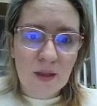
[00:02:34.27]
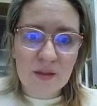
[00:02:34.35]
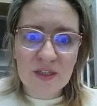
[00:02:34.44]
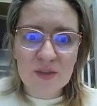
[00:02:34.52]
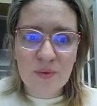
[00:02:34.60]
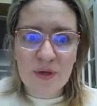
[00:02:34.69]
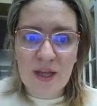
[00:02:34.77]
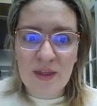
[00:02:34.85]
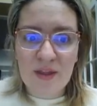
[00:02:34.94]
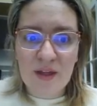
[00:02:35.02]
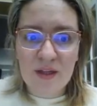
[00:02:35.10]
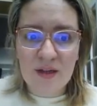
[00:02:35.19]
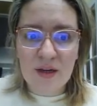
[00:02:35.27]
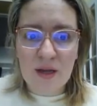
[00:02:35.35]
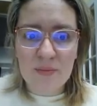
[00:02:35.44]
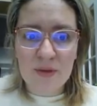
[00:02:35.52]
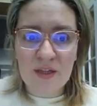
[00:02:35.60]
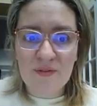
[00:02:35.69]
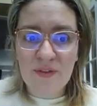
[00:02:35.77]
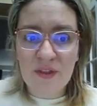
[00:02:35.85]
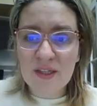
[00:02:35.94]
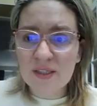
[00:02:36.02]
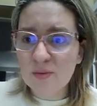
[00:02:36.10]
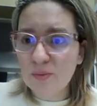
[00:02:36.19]
and then I believe
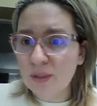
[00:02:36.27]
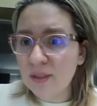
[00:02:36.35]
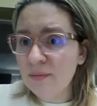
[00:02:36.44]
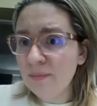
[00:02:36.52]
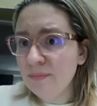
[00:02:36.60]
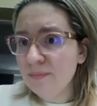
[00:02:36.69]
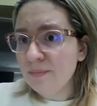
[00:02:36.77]
this one.